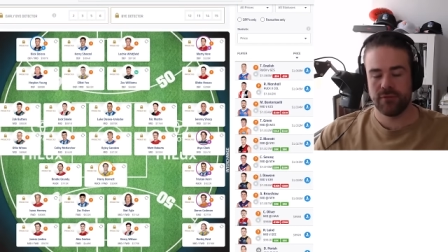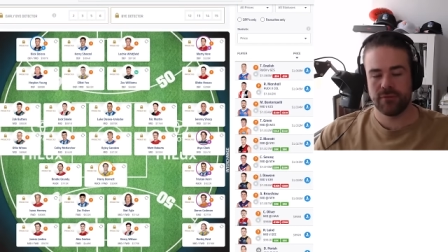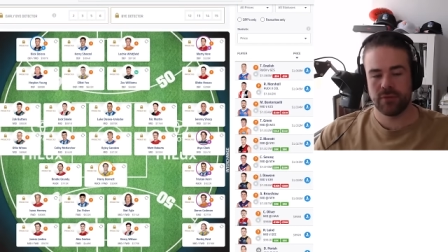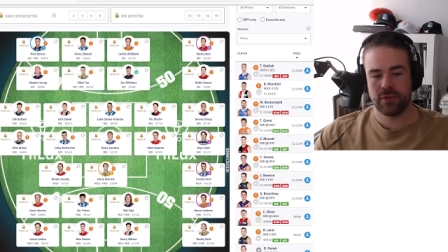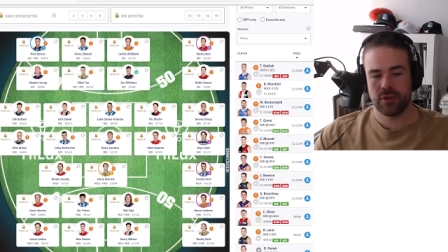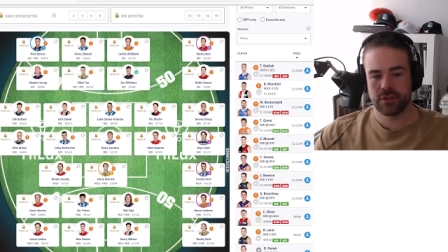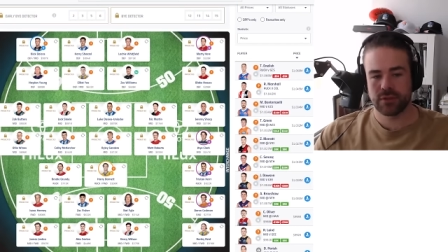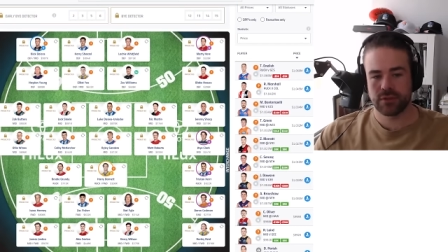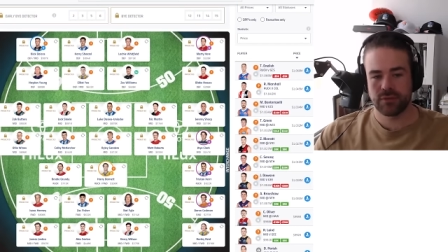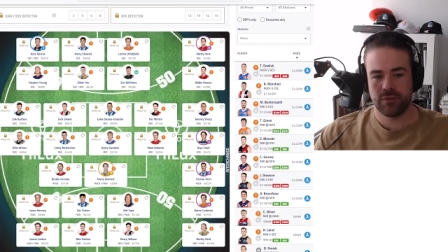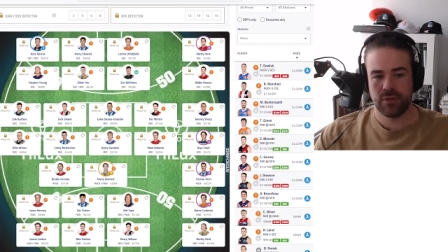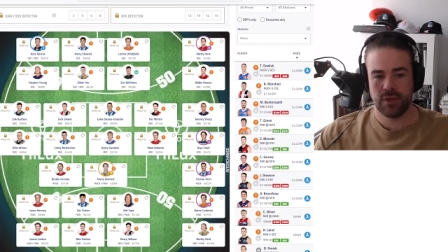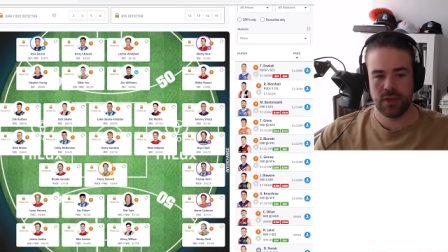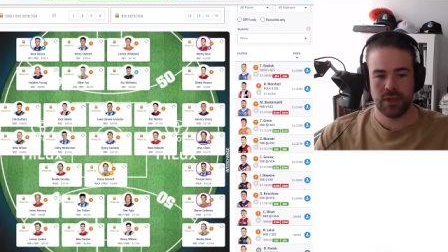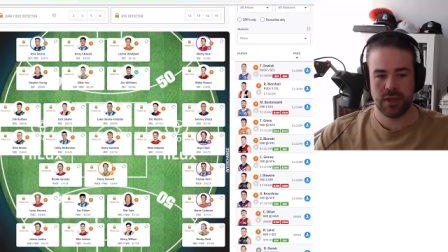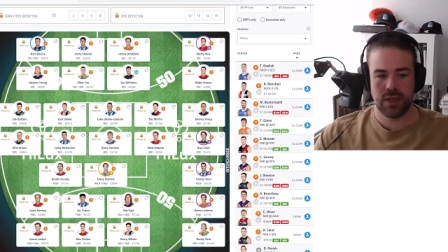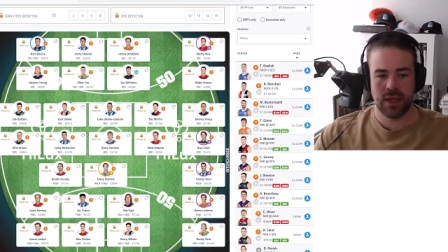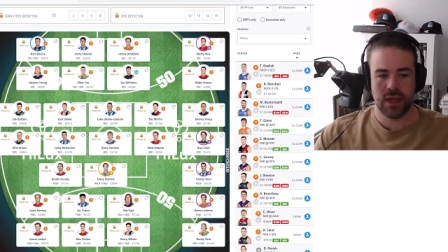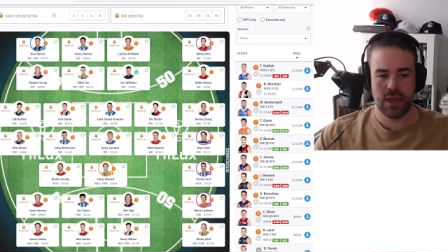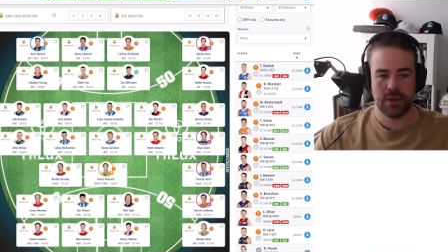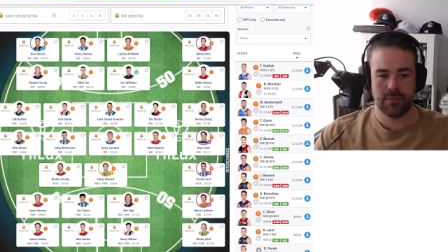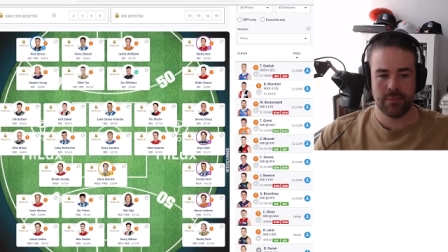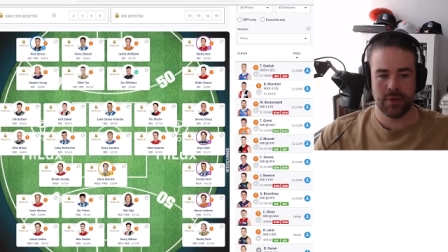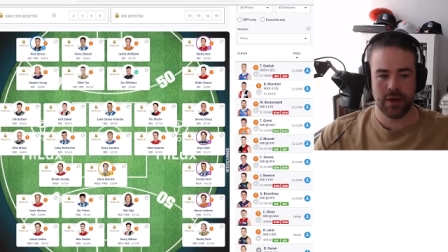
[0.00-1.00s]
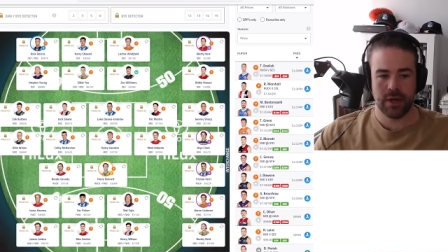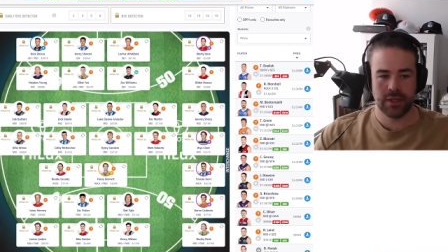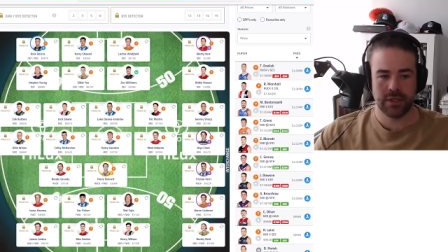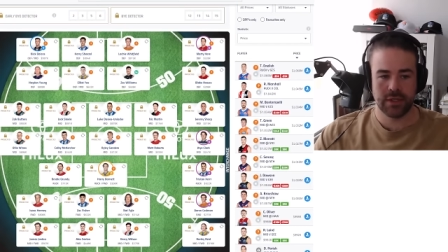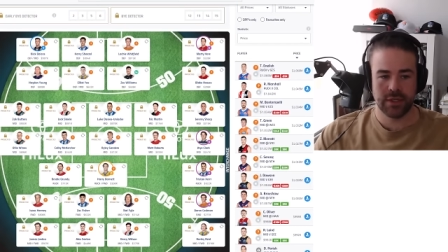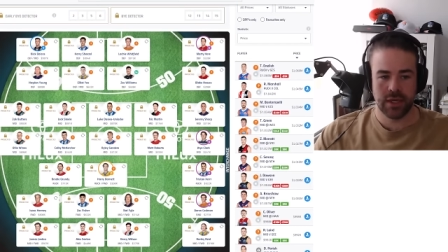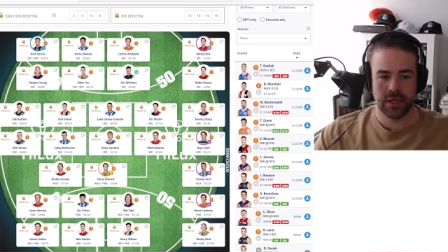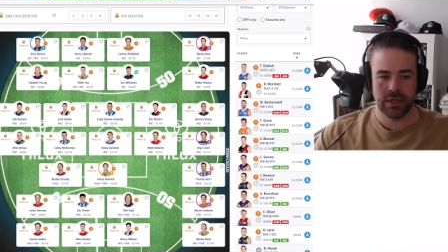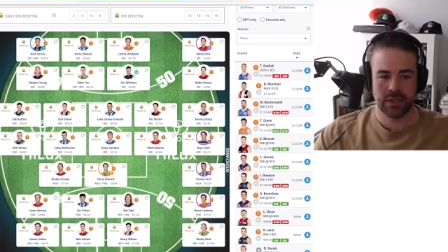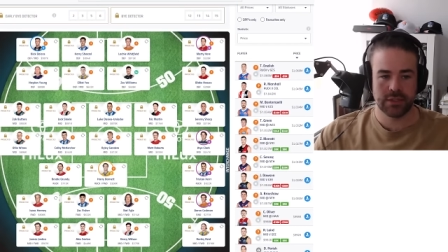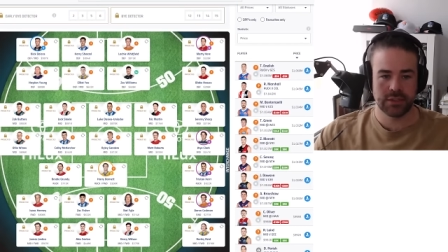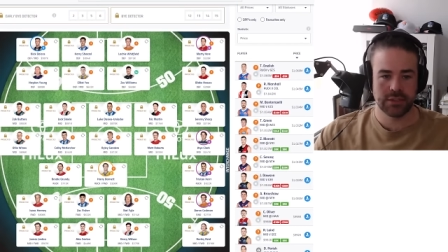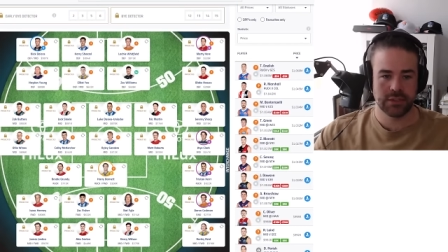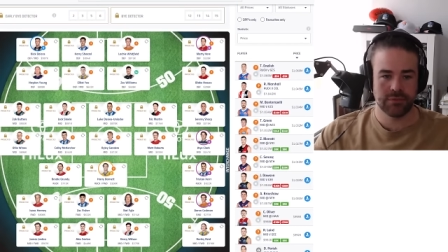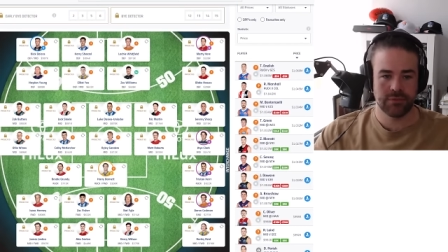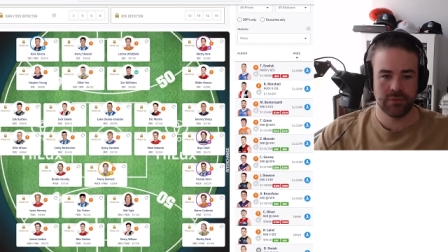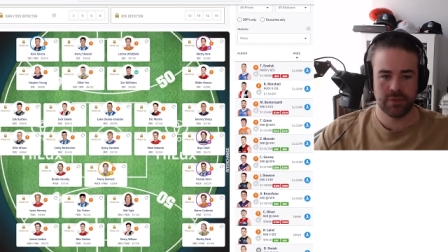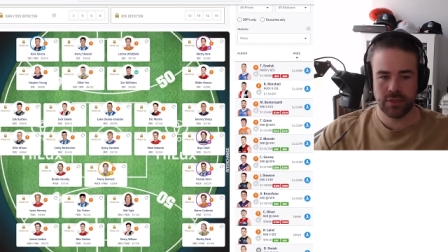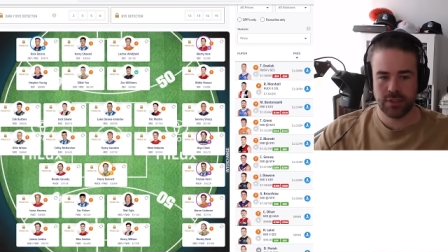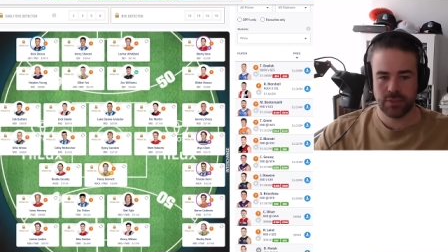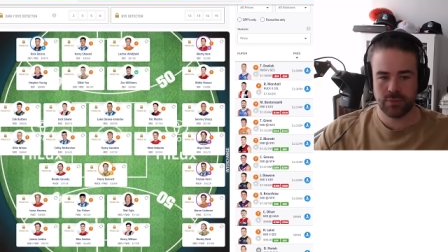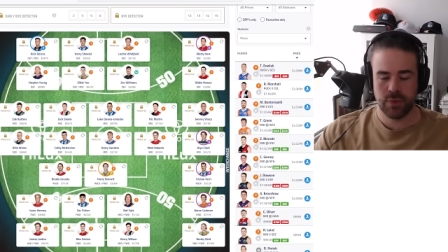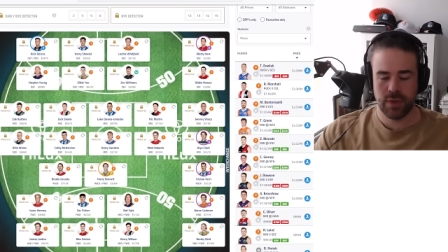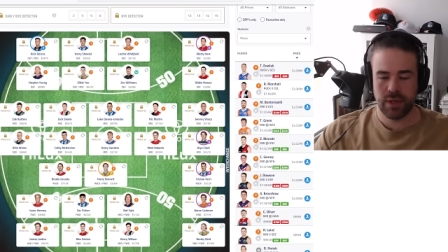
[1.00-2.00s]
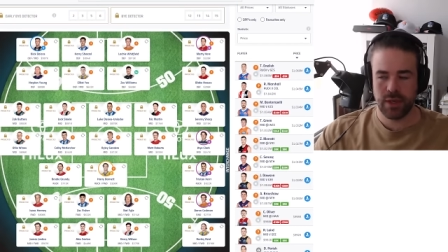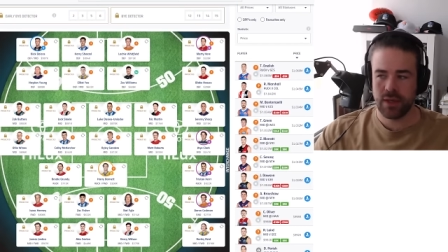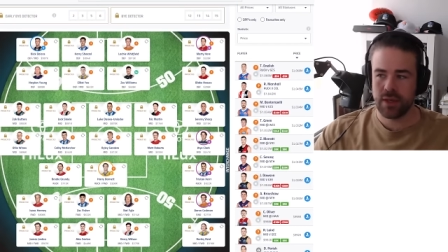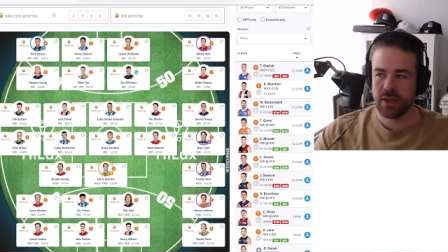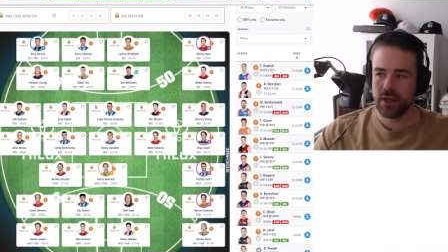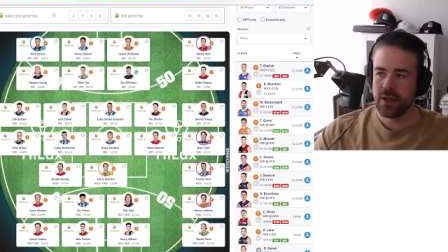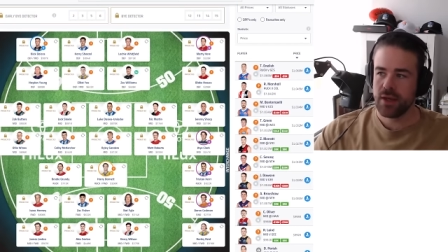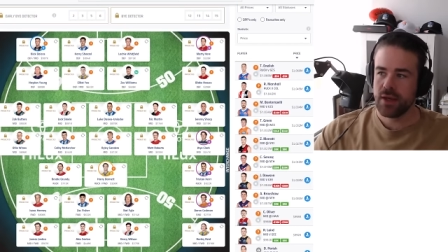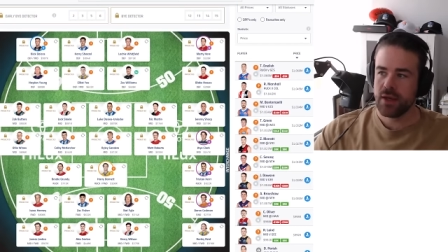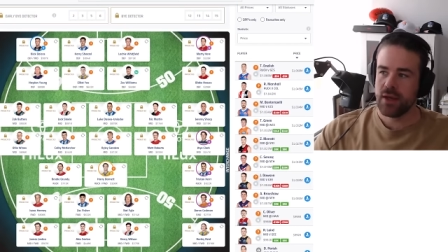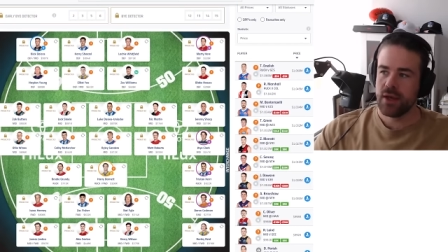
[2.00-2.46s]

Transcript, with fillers: philosophy and my targets for this week.